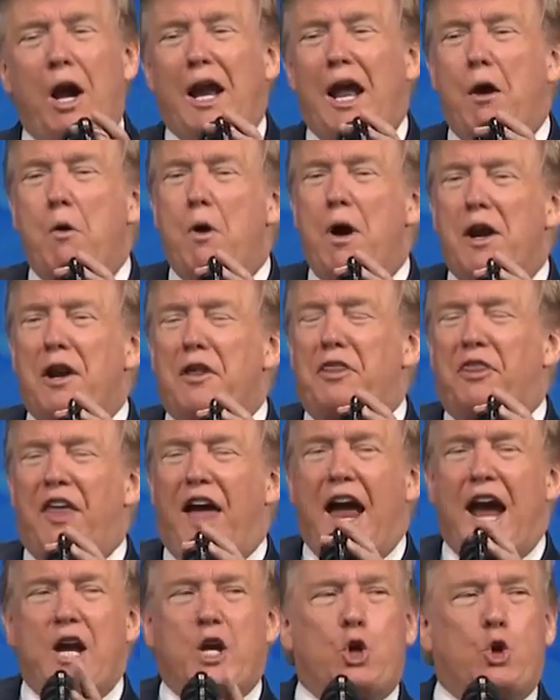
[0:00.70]
Well, I want to
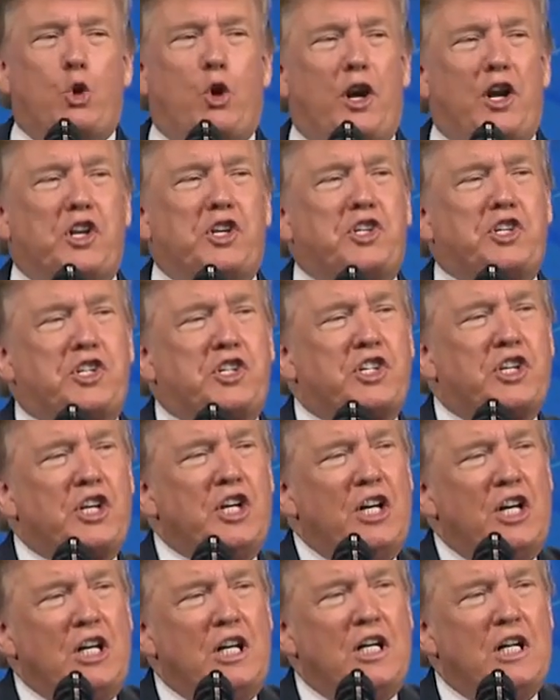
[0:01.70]
thank Chris
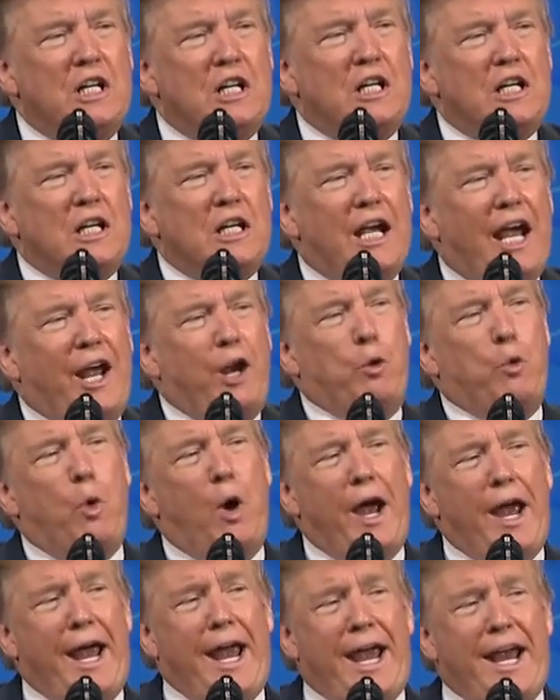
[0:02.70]
and
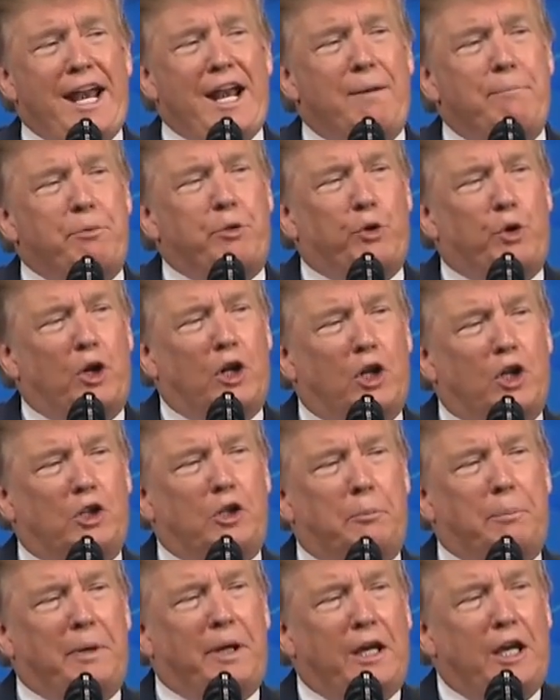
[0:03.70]
Wayne. I'm thrilled
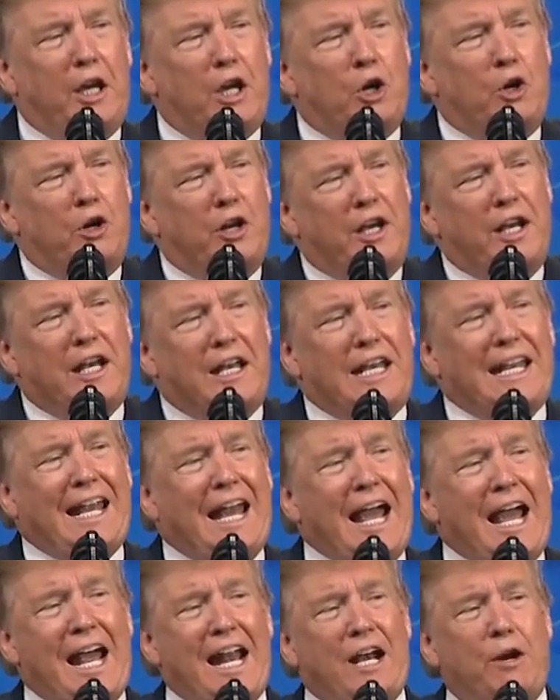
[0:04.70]
to be here in
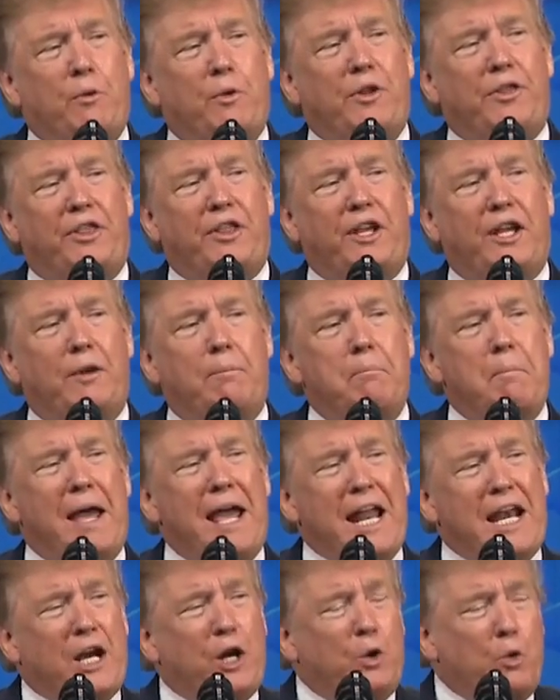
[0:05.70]
Indiana with the
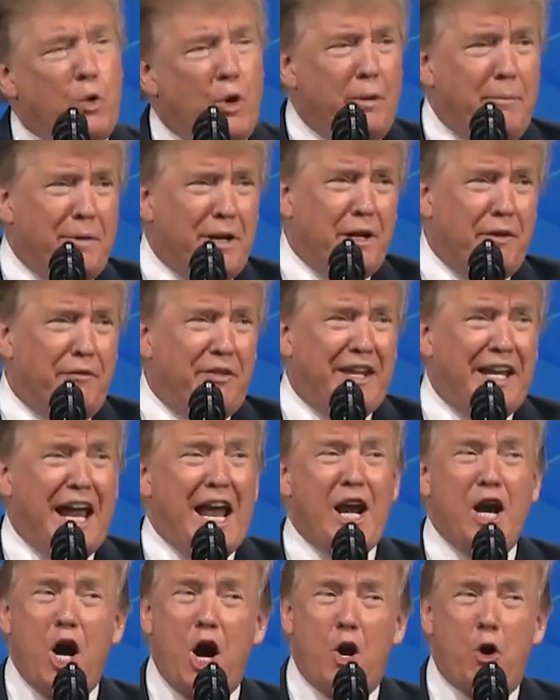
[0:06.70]
men and women of the
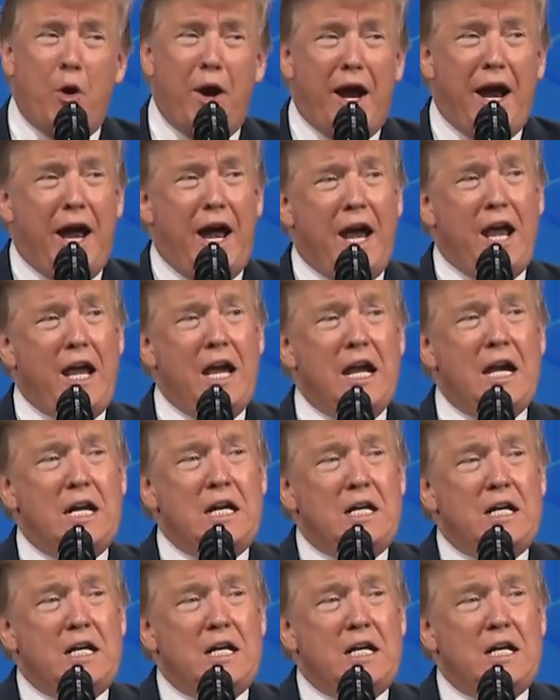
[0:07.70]
NRA.